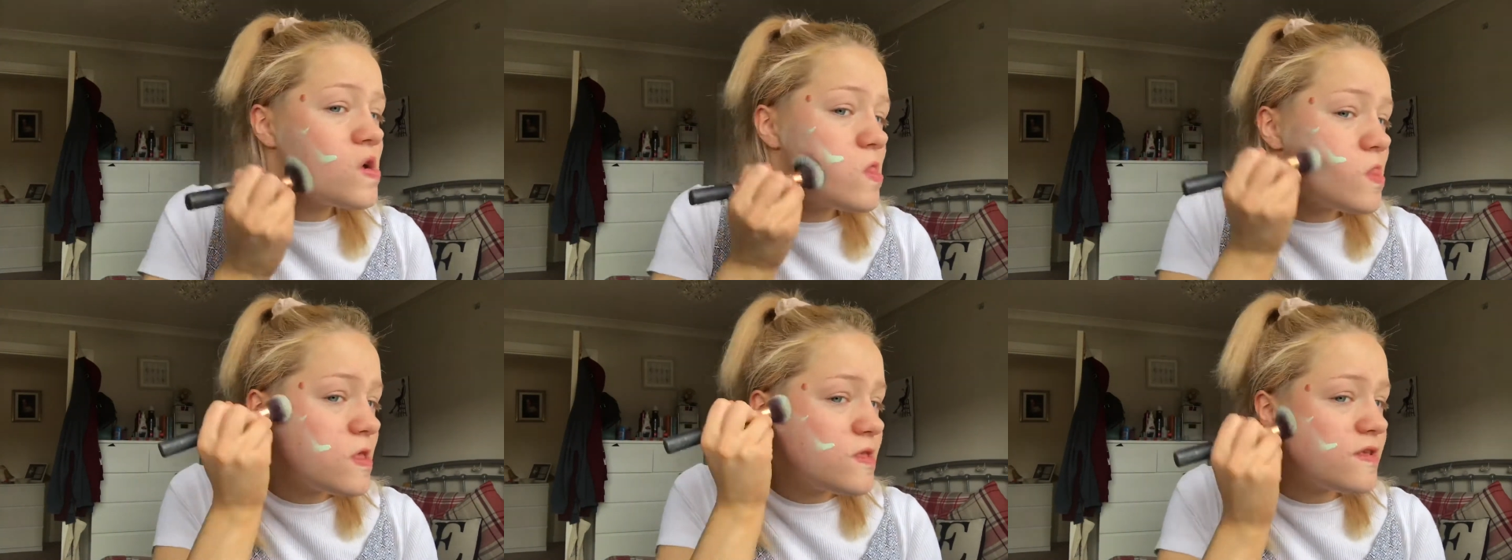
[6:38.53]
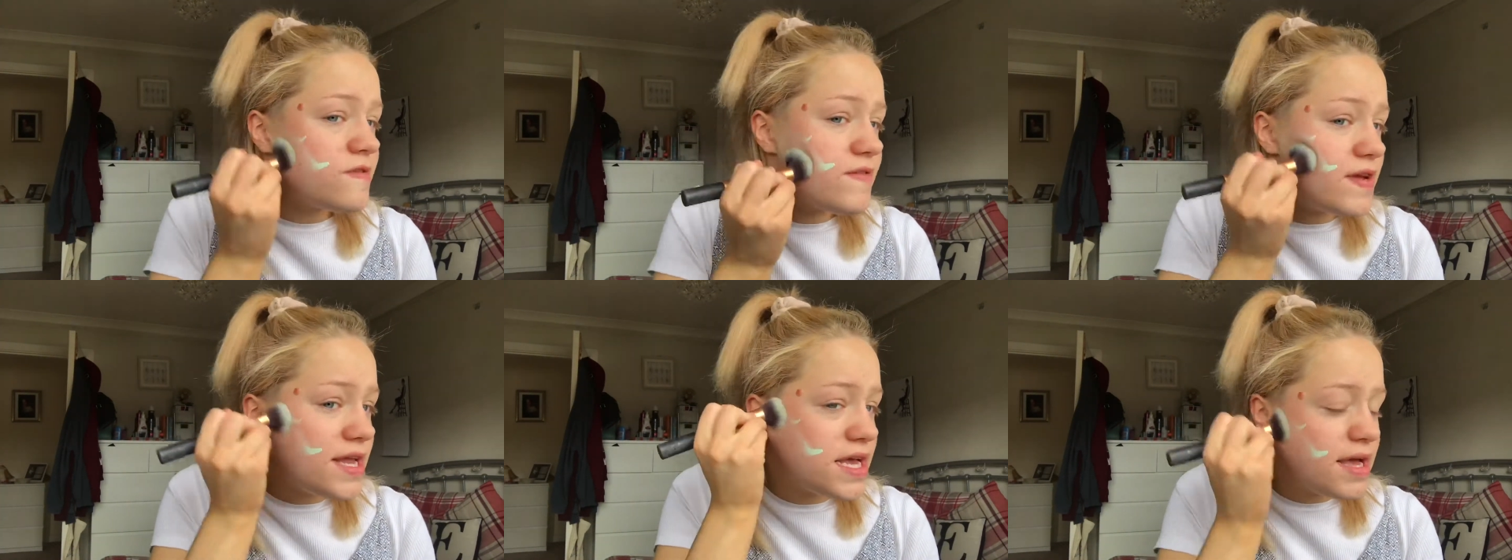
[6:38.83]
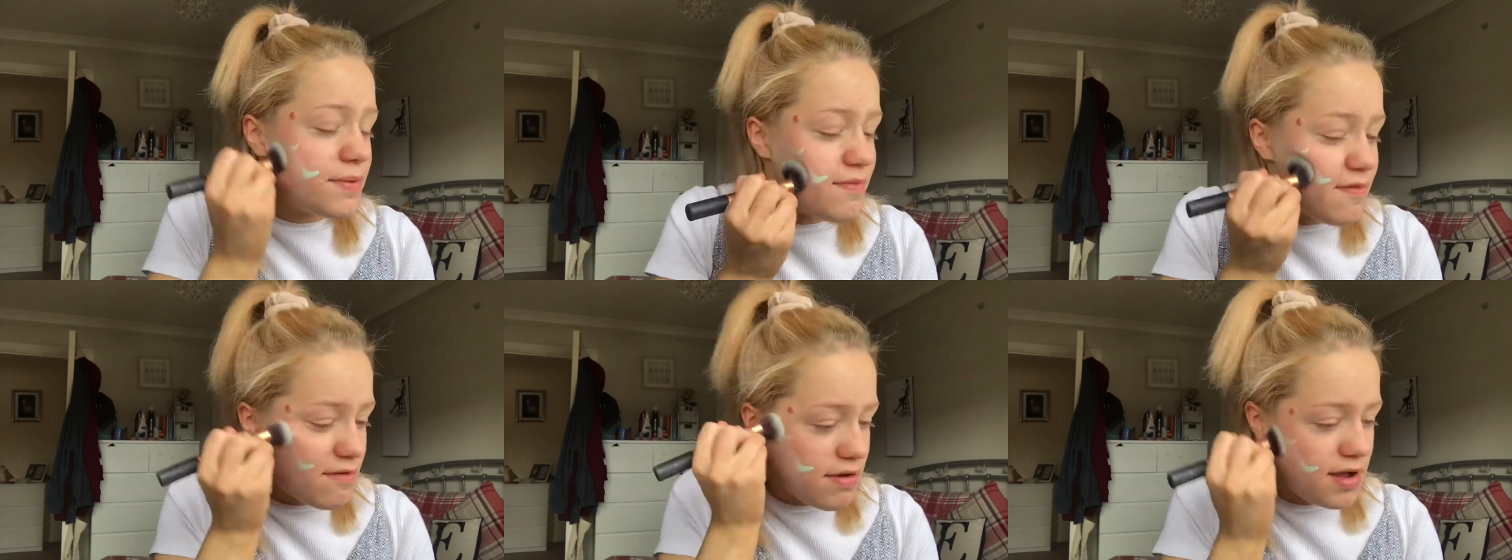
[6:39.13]
This is really
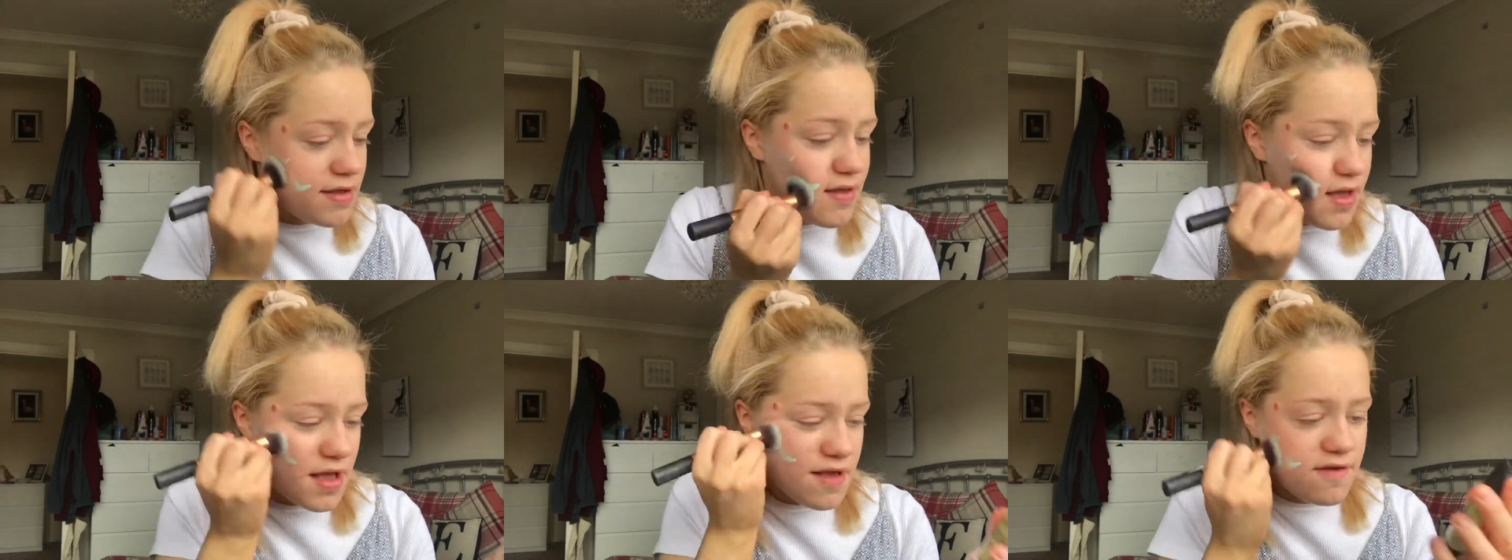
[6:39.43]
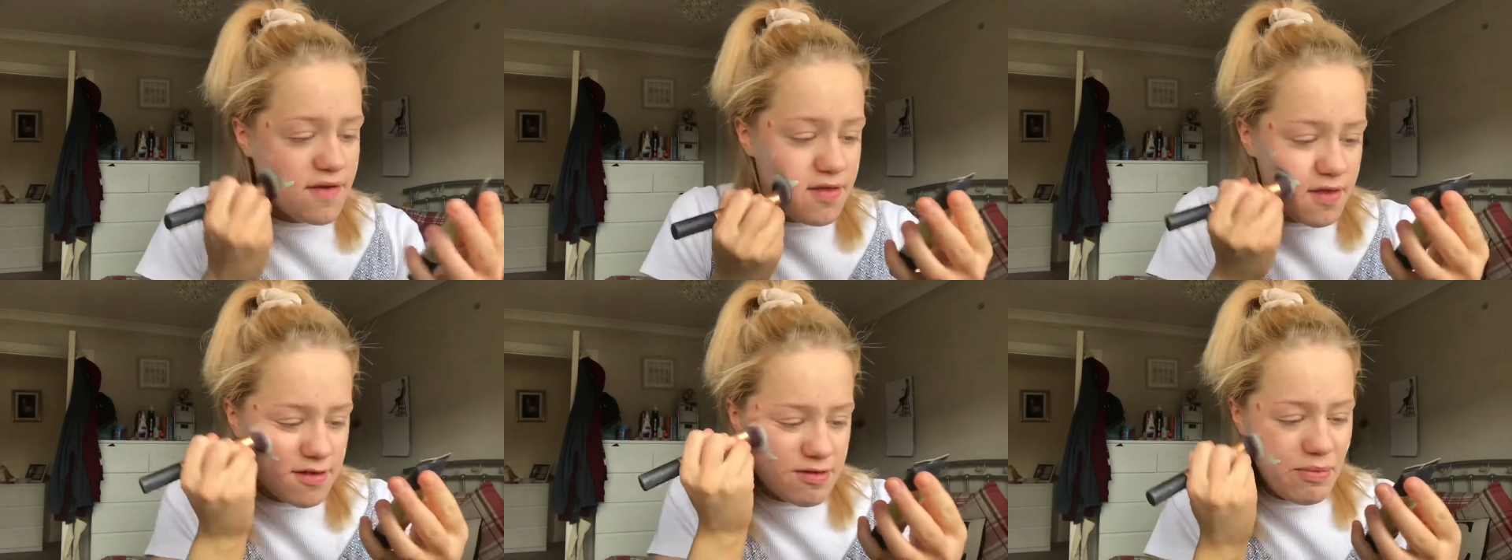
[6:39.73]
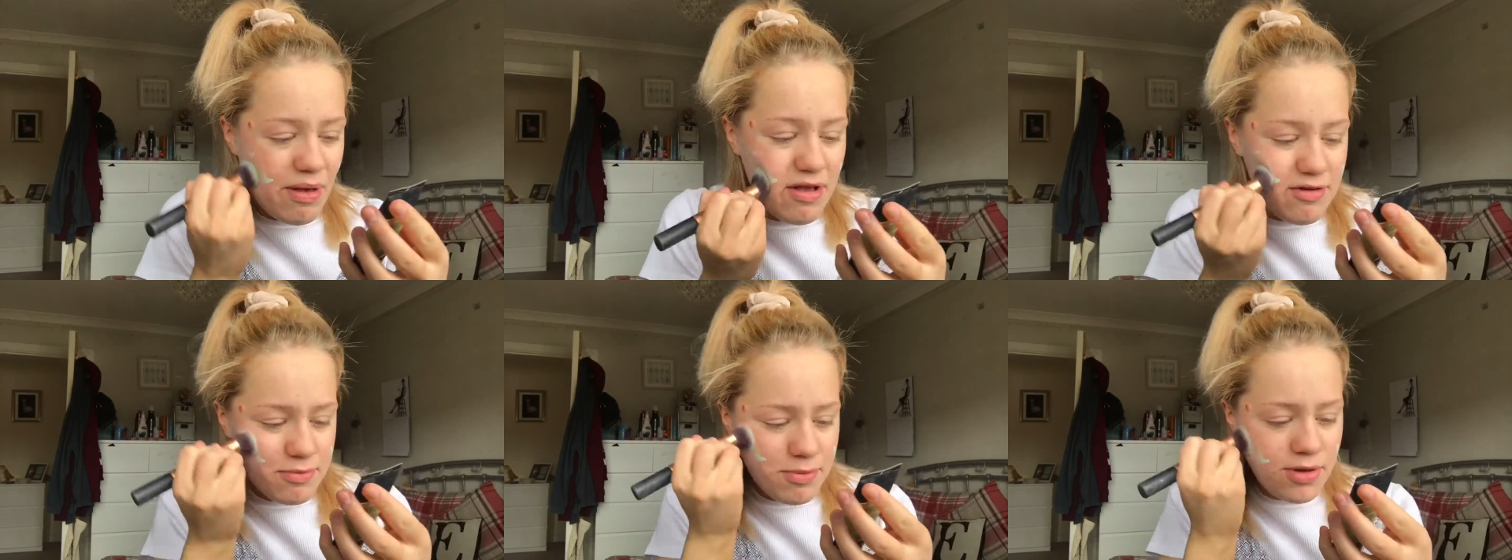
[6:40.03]
good for rosacea, the
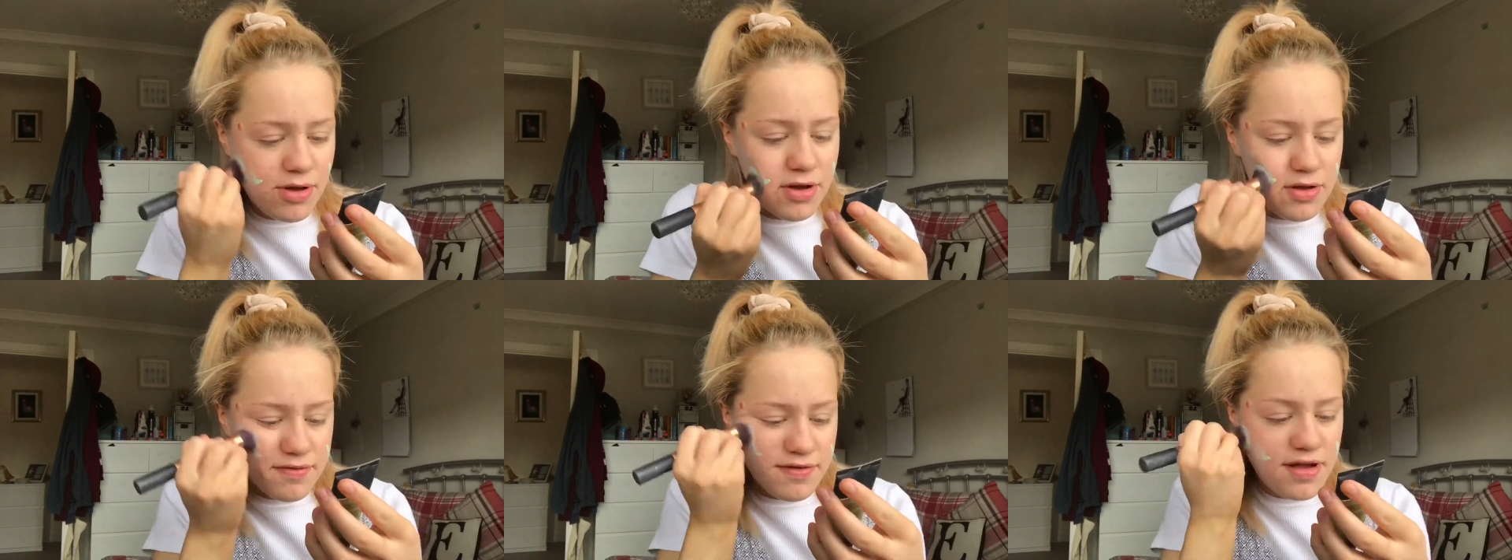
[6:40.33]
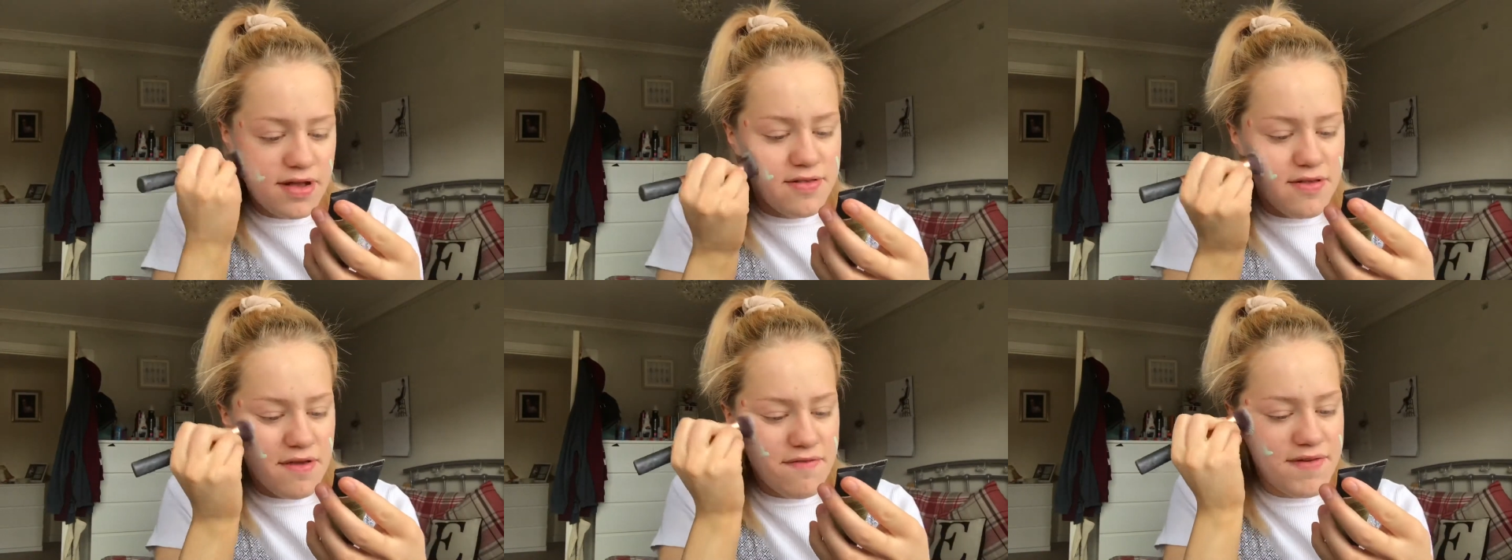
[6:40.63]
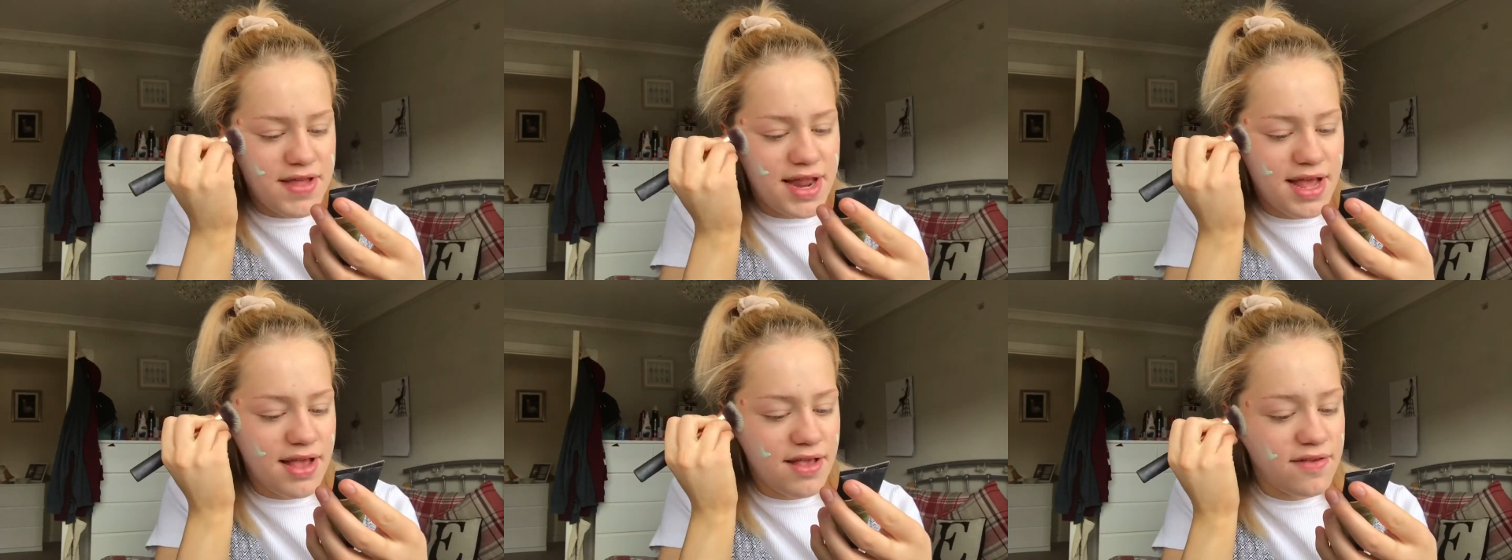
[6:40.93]
Smashbox Photo
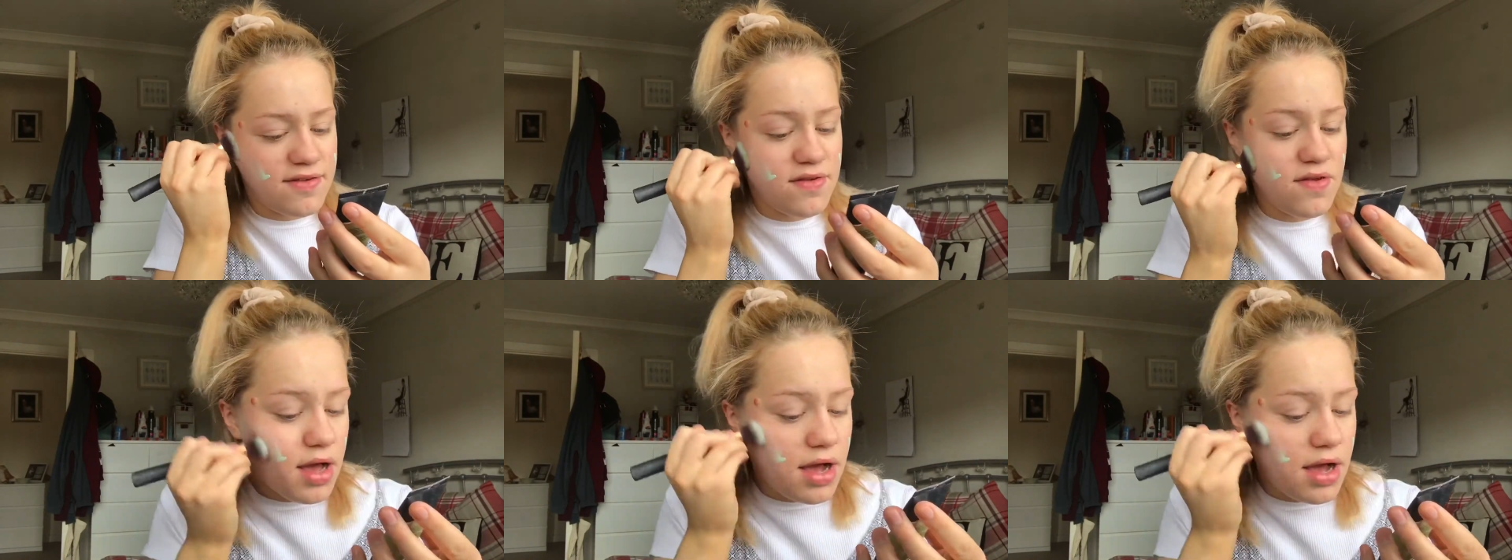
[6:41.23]
Finish